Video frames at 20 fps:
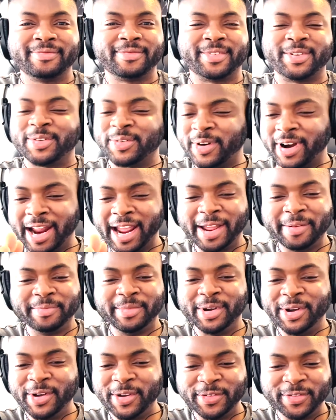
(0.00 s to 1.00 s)
Great
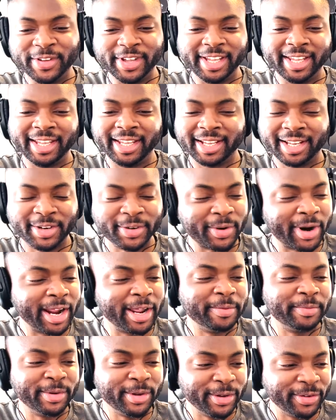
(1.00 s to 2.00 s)
movie.
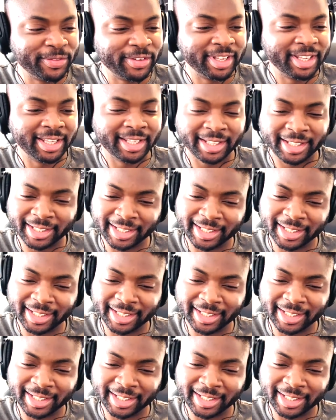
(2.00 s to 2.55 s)
Great movie.